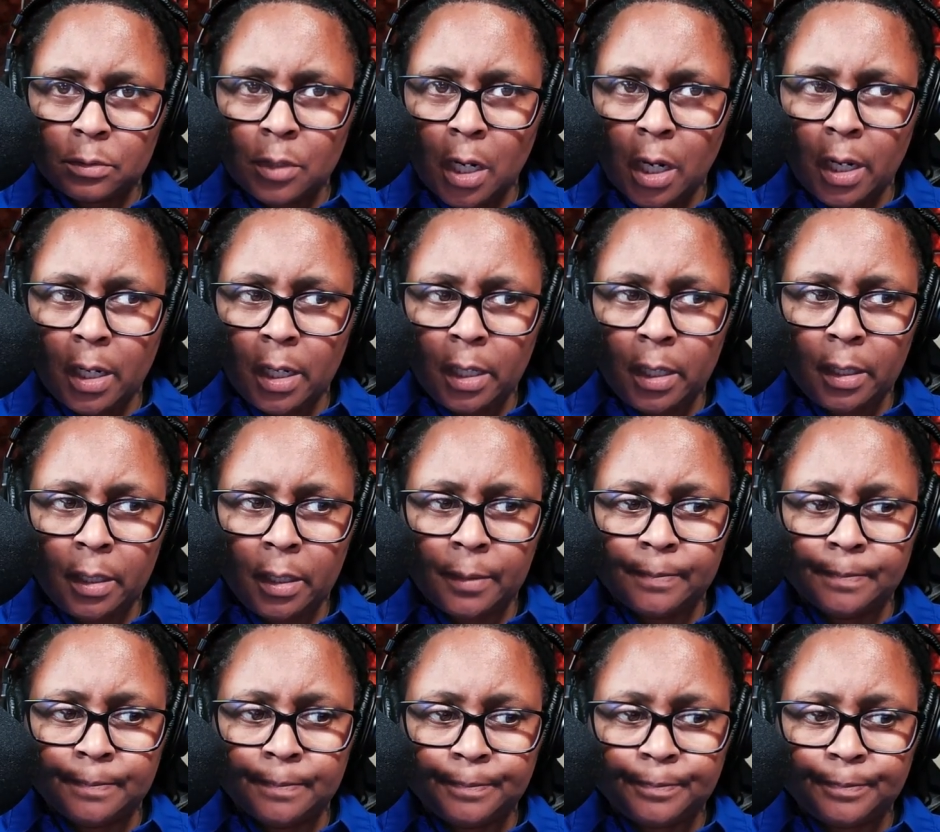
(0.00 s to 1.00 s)

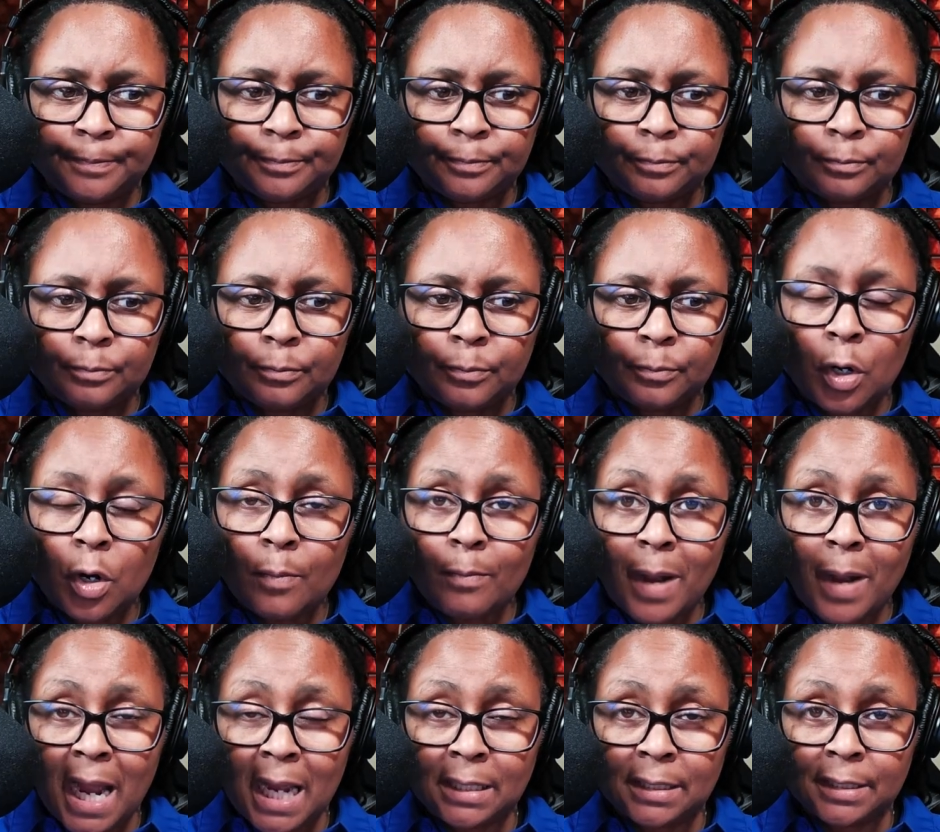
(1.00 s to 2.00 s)
per
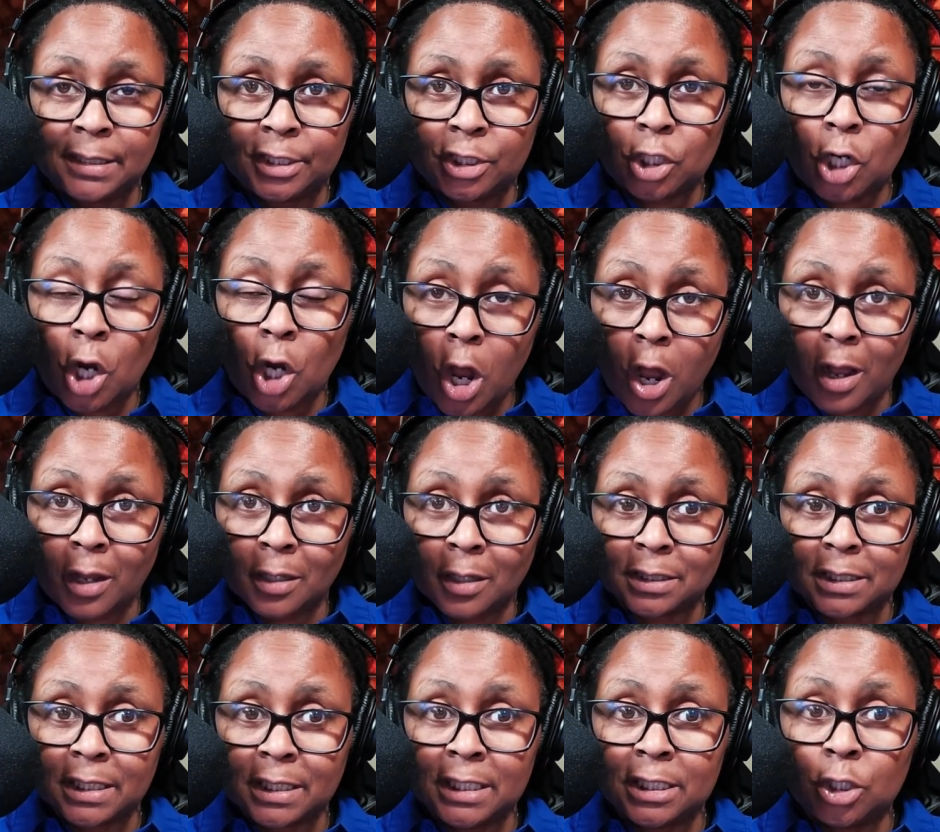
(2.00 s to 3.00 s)
mileage
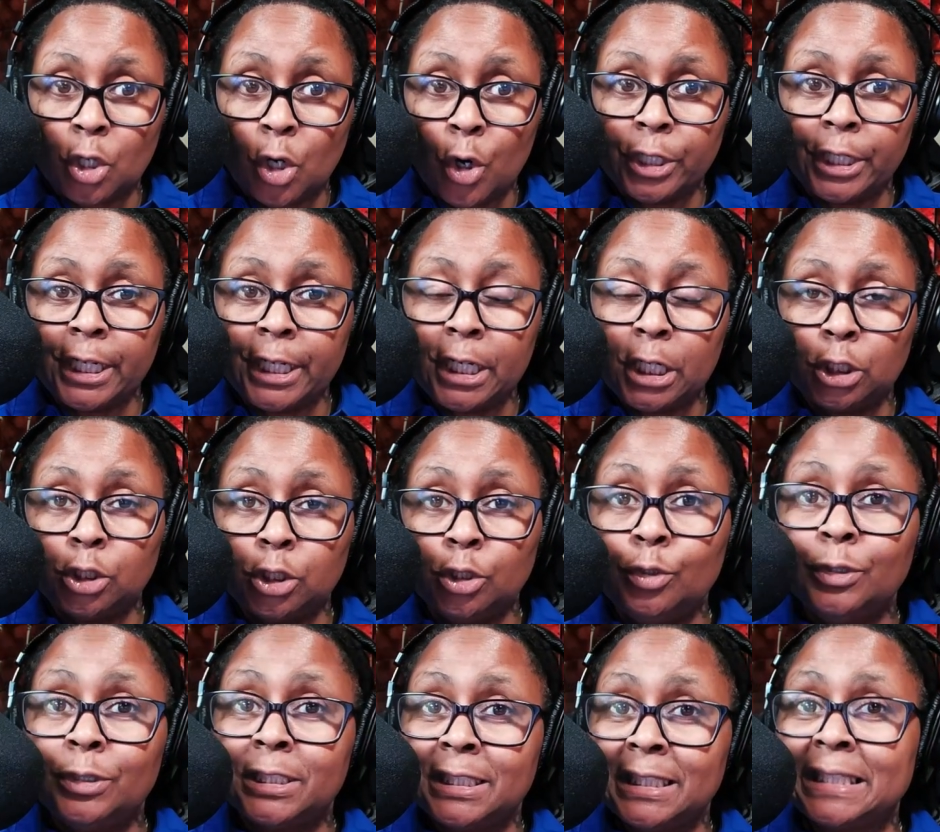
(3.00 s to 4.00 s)
cost is going to
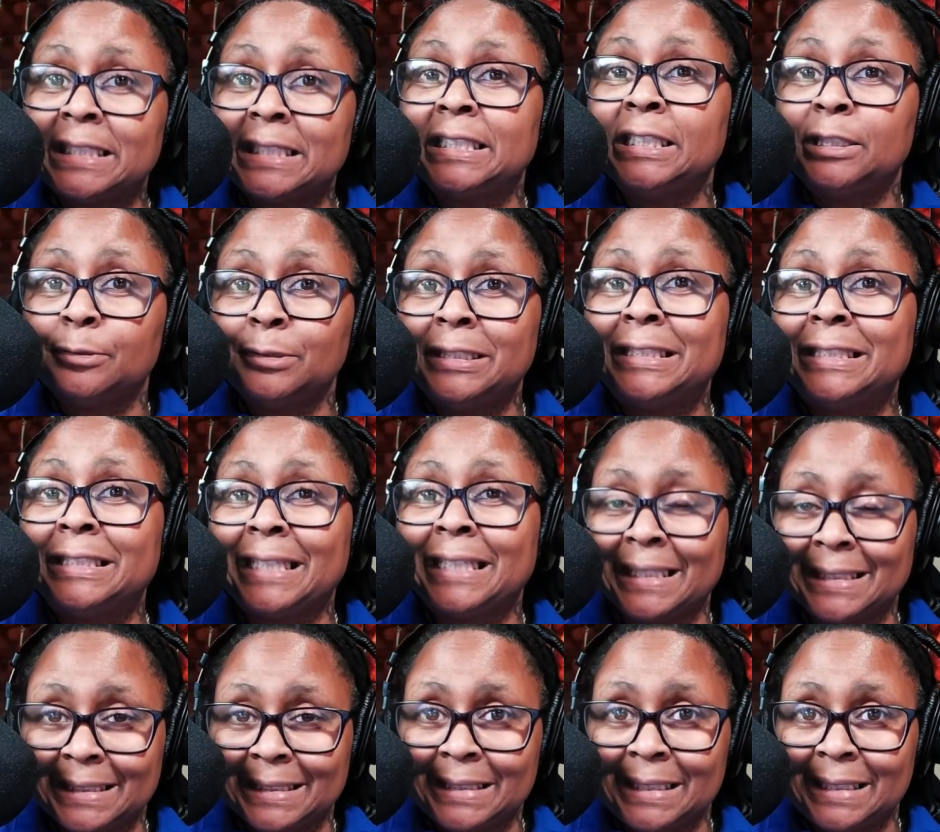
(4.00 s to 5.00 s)
include 63
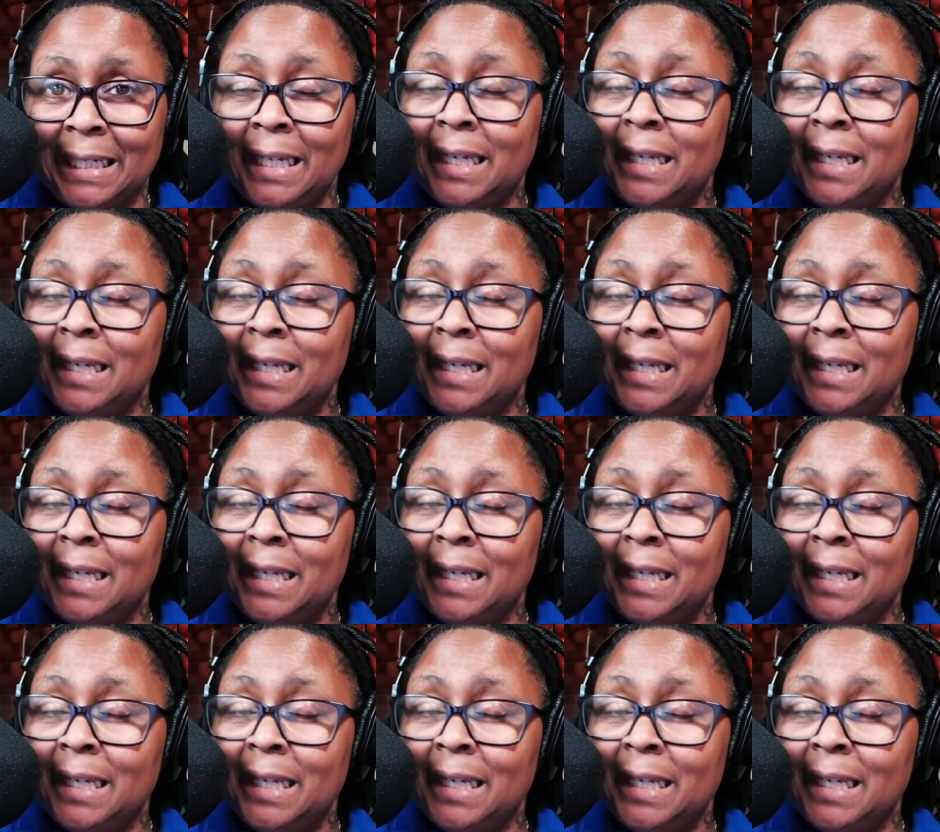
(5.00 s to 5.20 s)
cents.